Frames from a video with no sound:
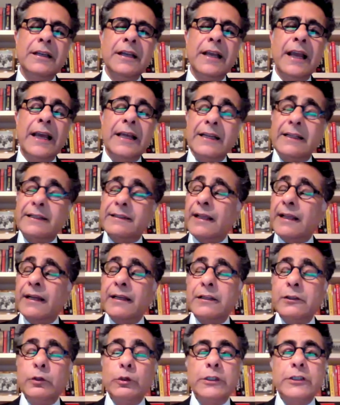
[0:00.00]
And as I
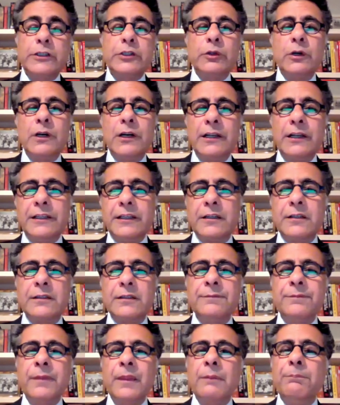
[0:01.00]
alluded to earlier,
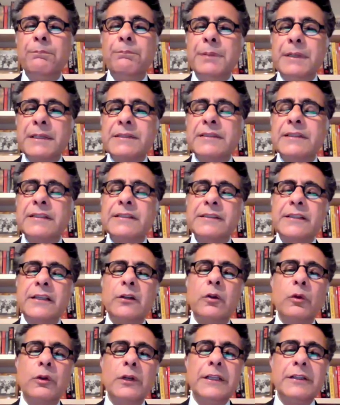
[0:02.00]
business can
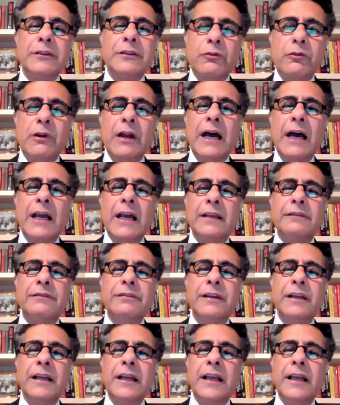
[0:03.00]
only thrive